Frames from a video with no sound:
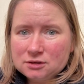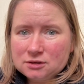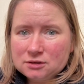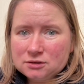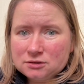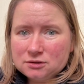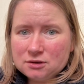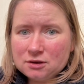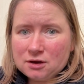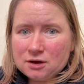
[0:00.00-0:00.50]

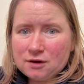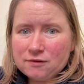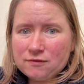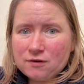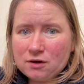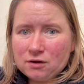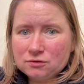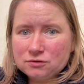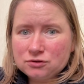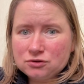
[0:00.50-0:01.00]
So I've
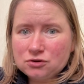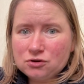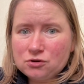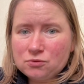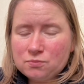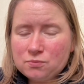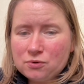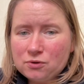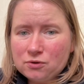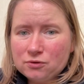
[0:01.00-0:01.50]
also
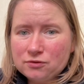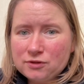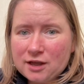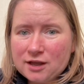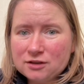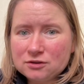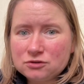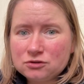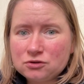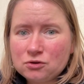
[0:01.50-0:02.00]
put
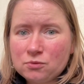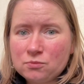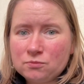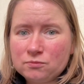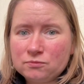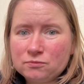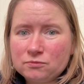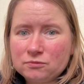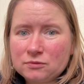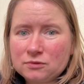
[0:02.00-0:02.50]
that some